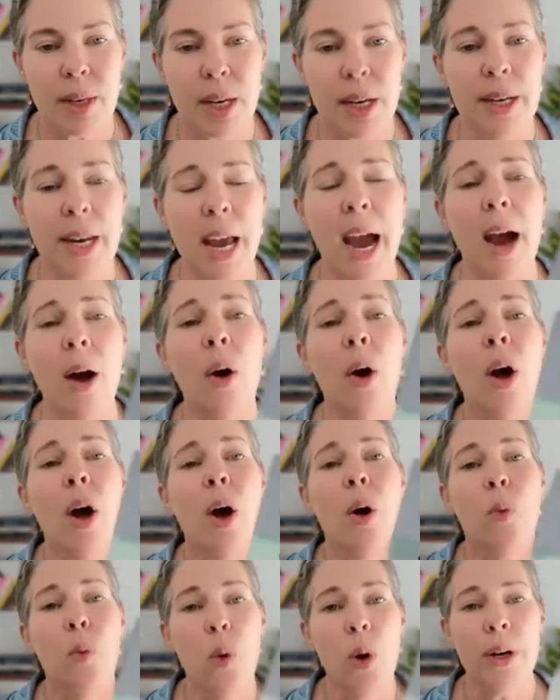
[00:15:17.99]
Now,
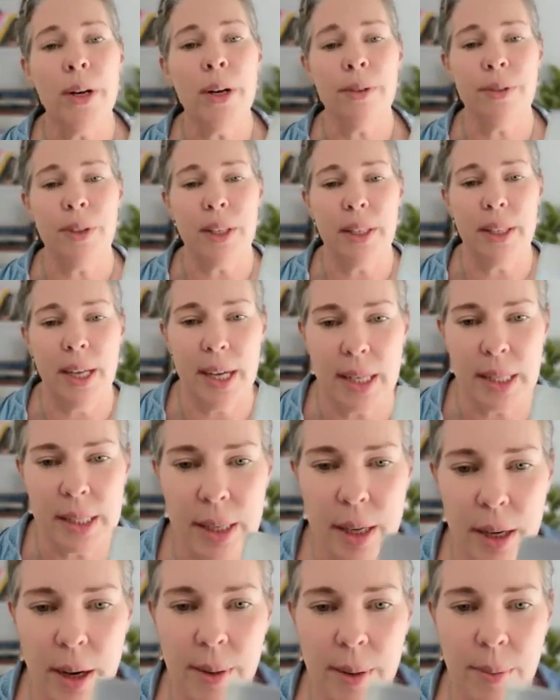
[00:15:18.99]
one of the things
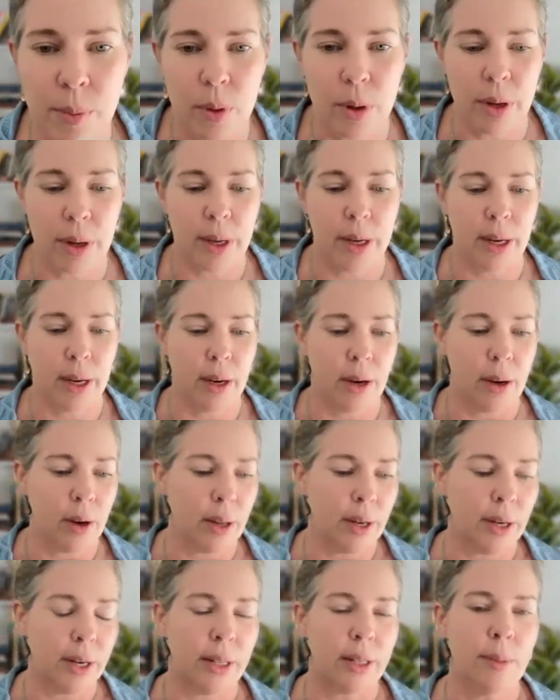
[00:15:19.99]
that I'm working
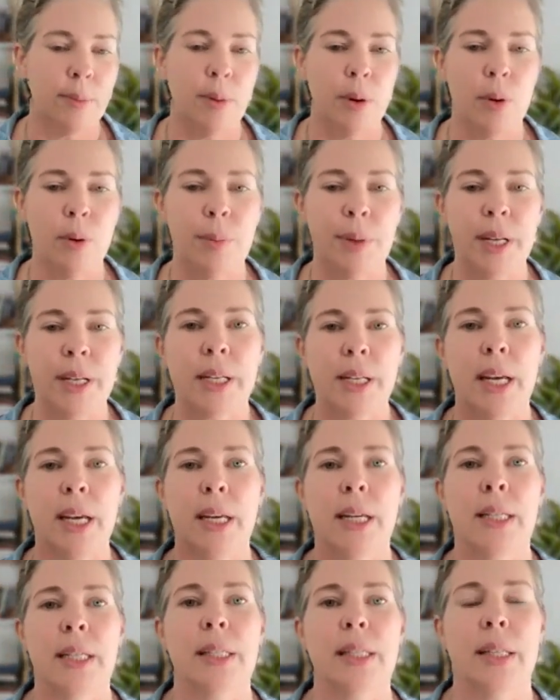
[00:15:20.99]
on at the moment
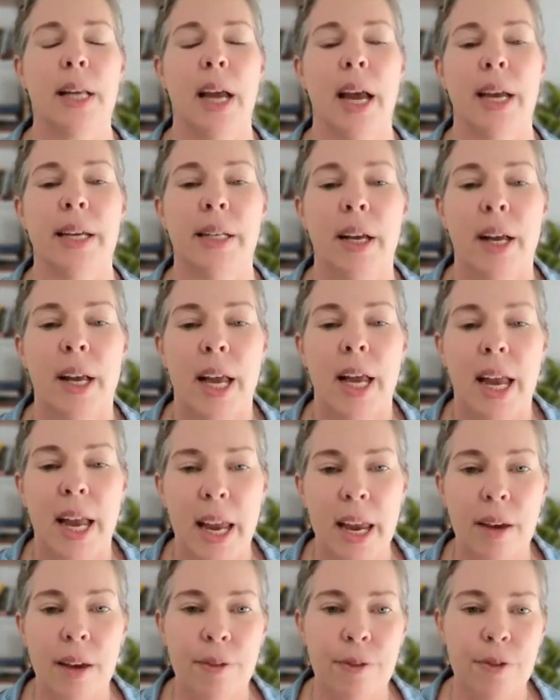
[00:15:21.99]
is that
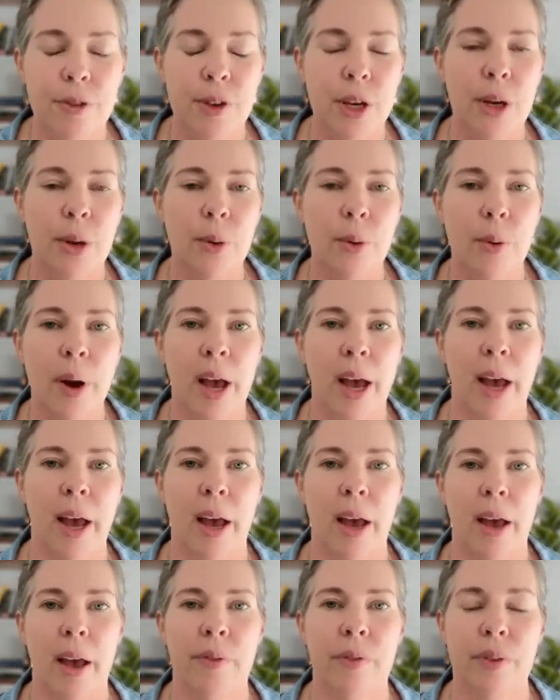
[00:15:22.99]
if you
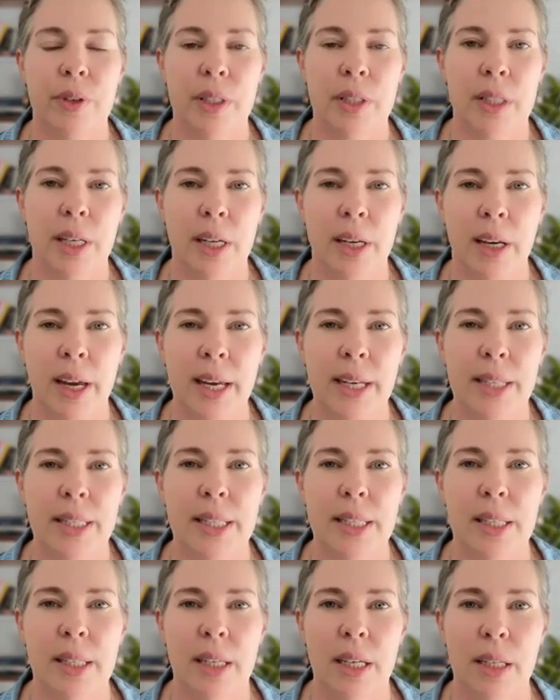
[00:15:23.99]
have hit
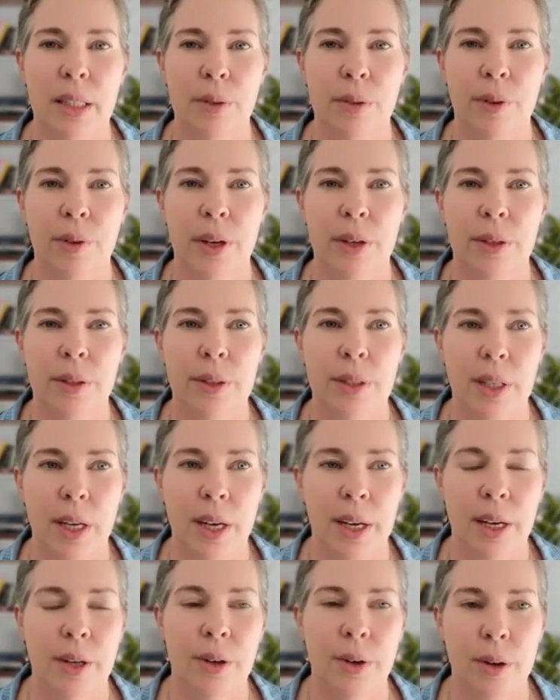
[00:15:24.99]
six figures
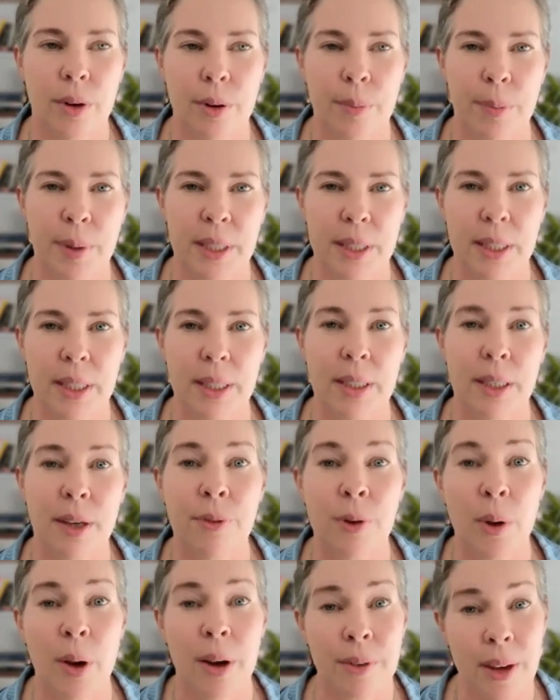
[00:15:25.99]
in your business, if
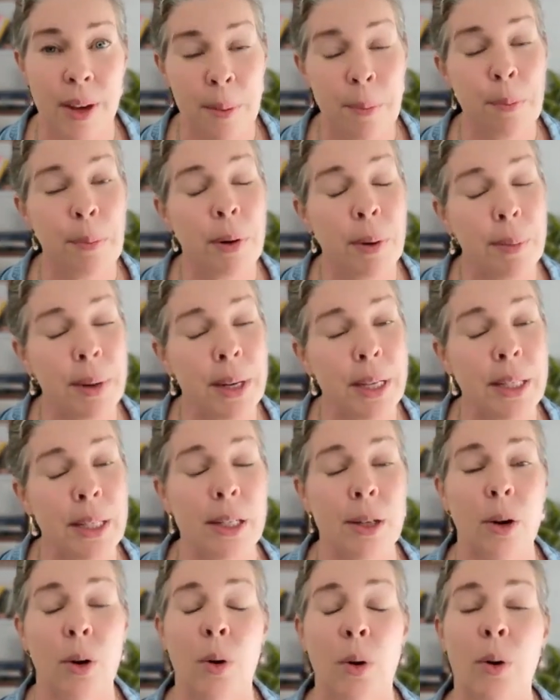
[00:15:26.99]
you have
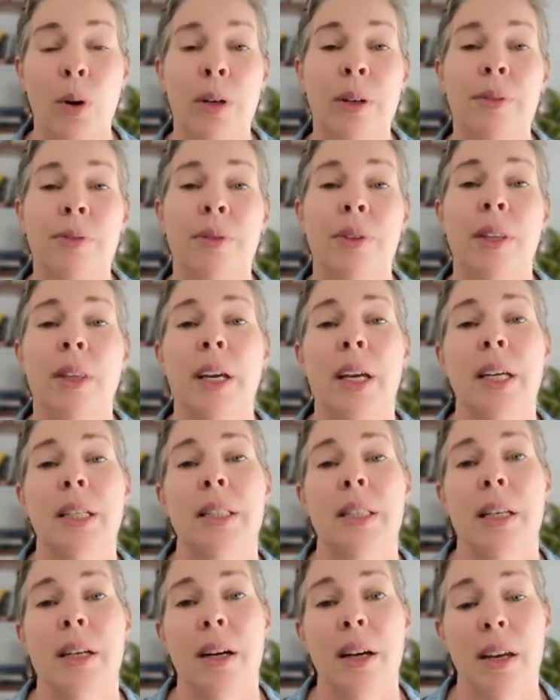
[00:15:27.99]
implemented all of the things
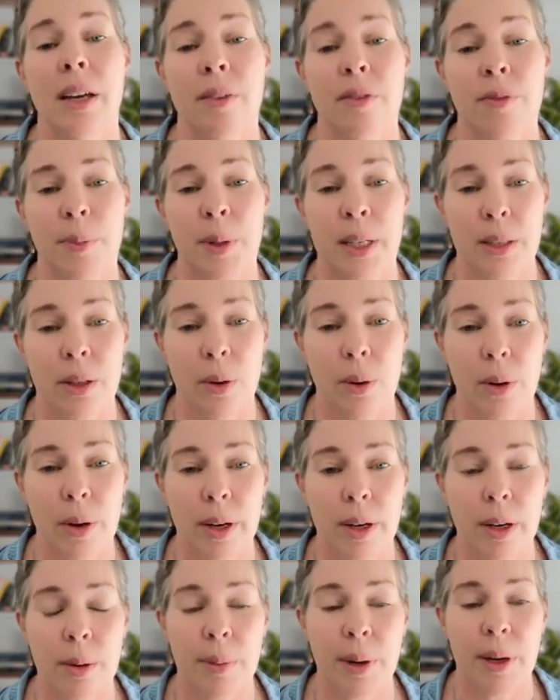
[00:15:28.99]
that I have been
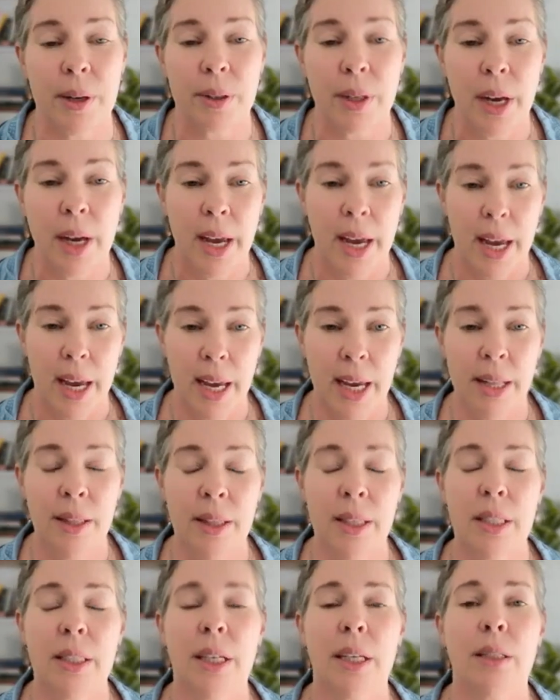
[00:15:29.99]
talking about in
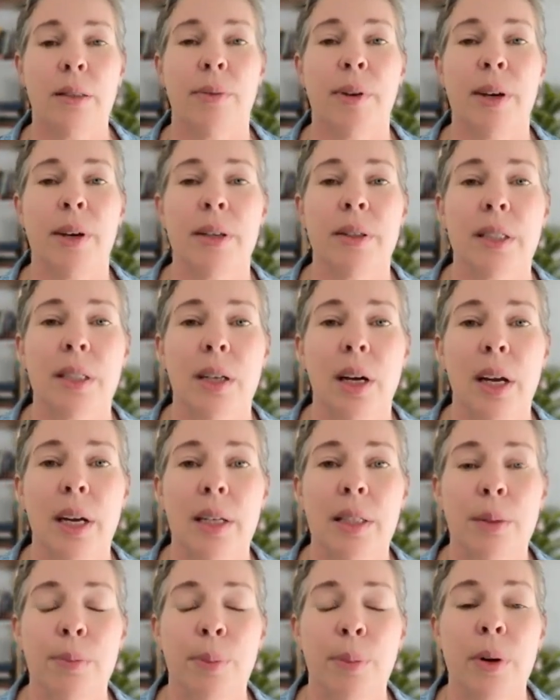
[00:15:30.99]
the Six Figure
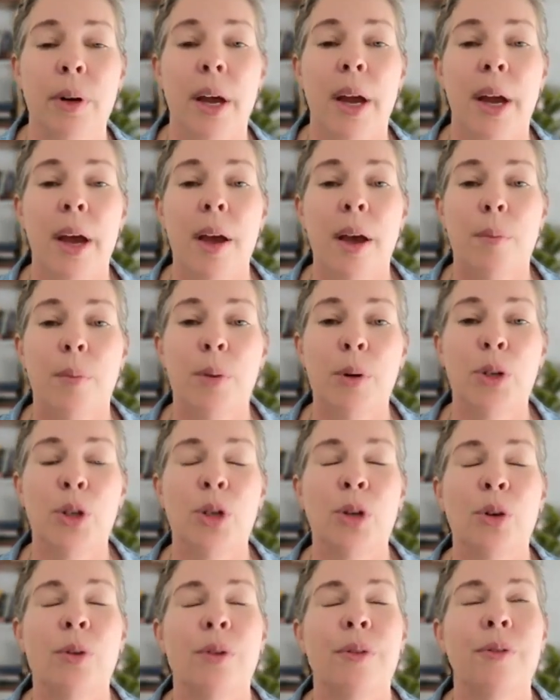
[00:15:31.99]
Stylist book, but
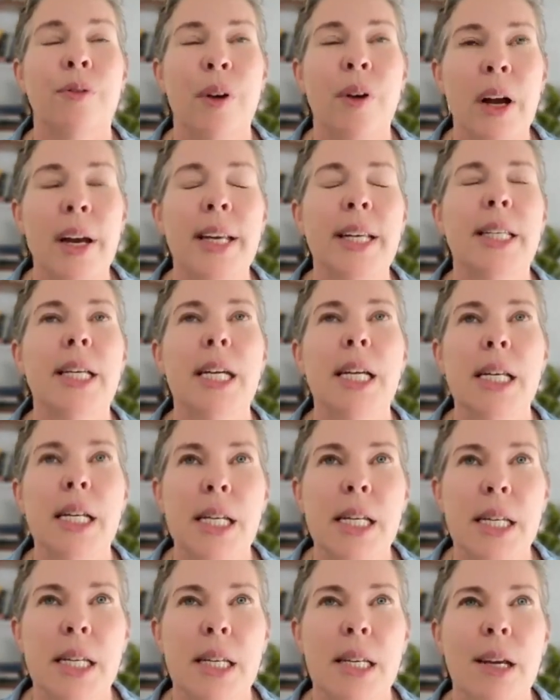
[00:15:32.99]
you're finding
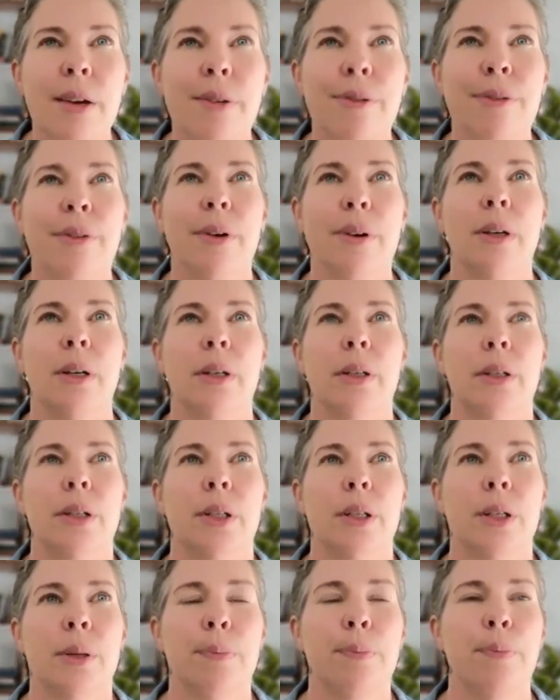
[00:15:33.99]
it difficult
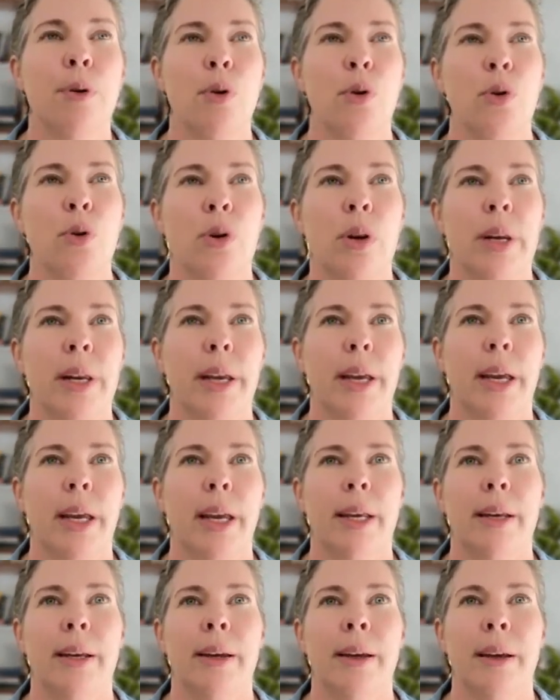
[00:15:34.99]
to pull
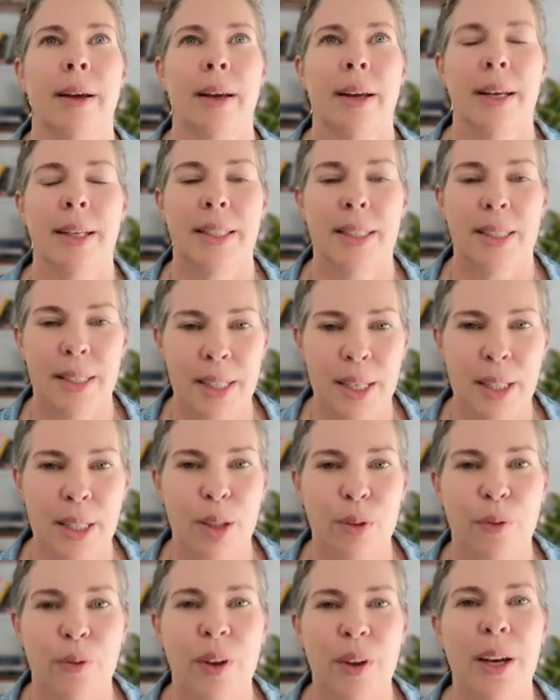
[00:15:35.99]
in six
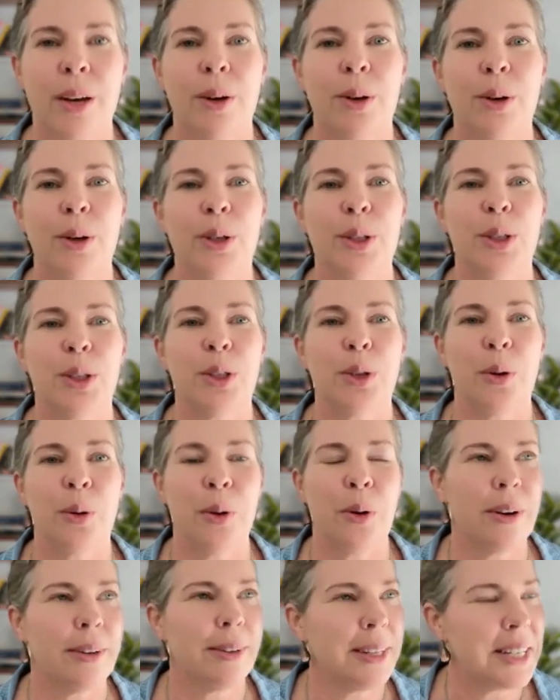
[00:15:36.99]
figures
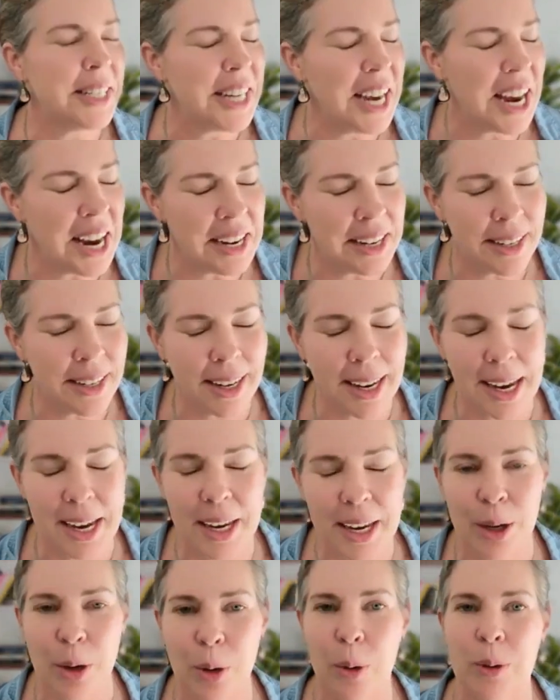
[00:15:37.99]
or the
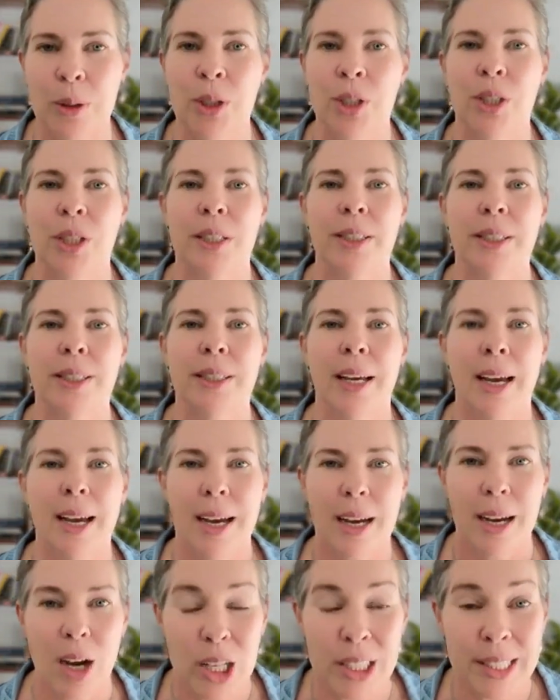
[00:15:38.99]
10K launches
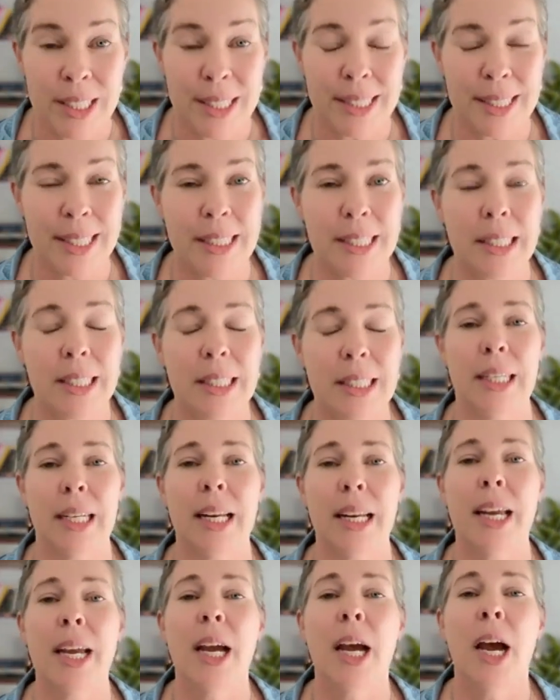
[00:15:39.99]

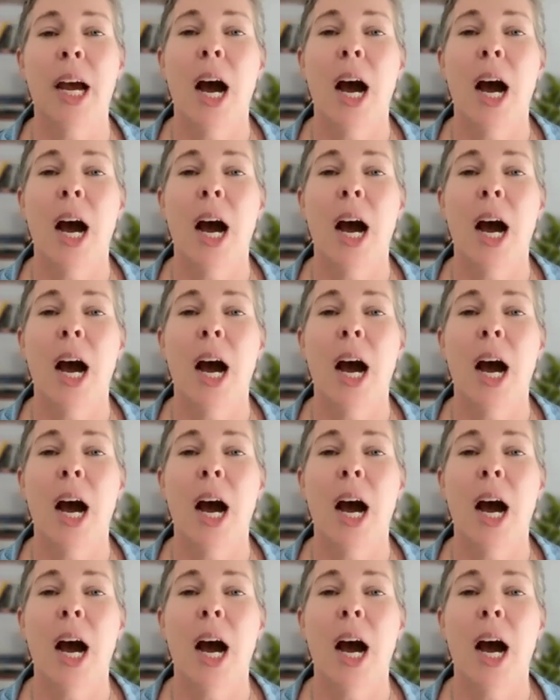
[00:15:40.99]
consistently,